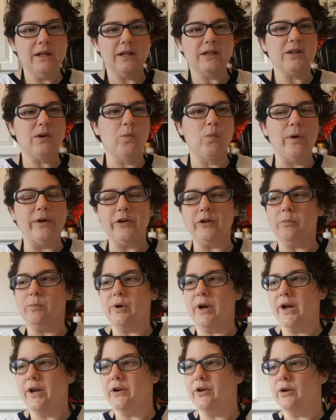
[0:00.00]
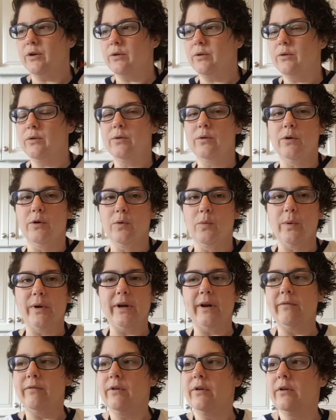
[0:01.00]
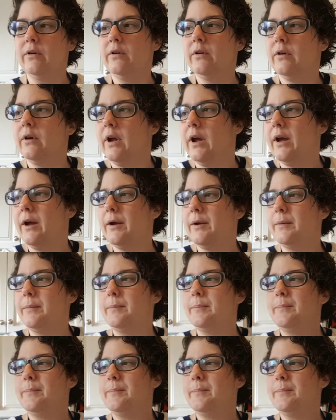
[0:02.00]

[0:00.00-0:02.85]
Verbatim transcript: like the Wonder Bread or, or whatever, um,